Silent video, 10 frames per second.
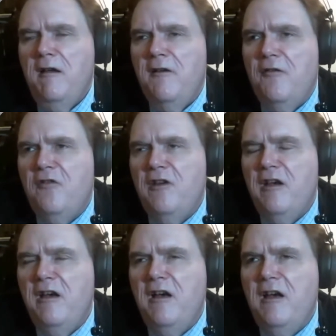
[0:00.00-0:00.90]
and
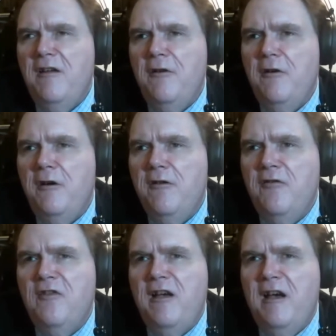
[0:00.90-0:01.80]
say
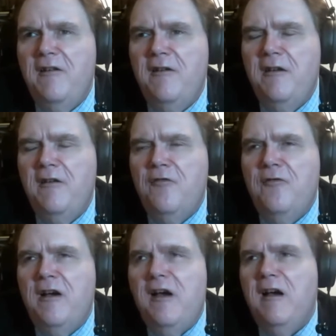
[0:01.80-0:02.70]
you're
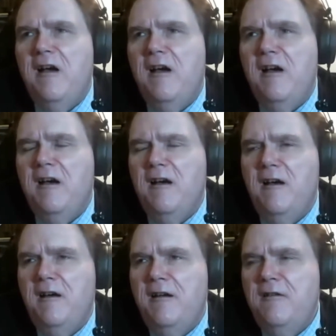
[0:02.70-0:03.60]

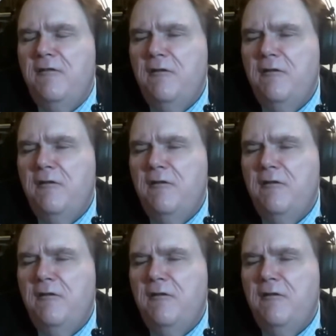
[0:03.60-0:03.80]
satisfied.